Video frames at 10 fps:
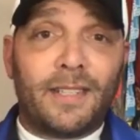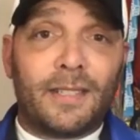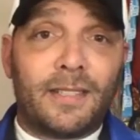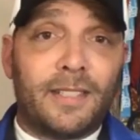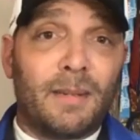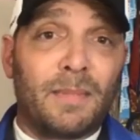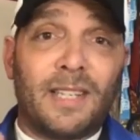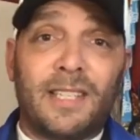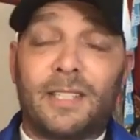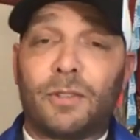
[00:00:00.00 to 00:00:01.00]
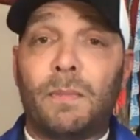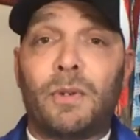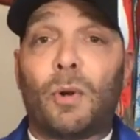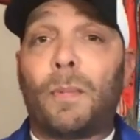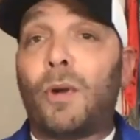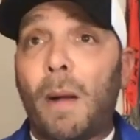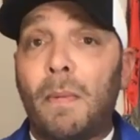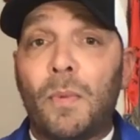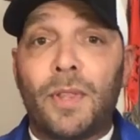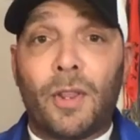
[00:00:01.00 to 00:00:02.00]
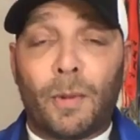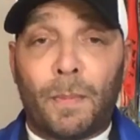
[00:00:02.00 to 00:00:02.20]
some kind of disagreement or problem with another